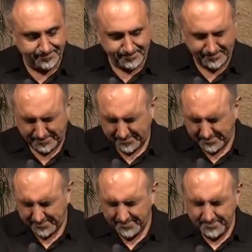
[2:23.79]

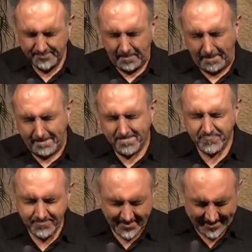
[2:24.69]

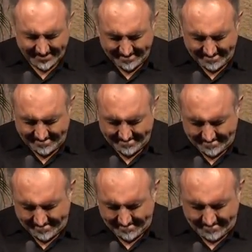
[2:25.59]

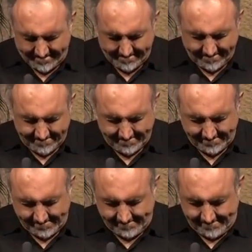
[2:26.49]

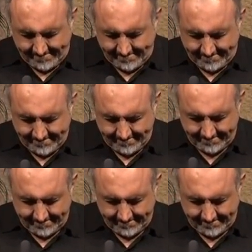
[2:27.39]
[no speech]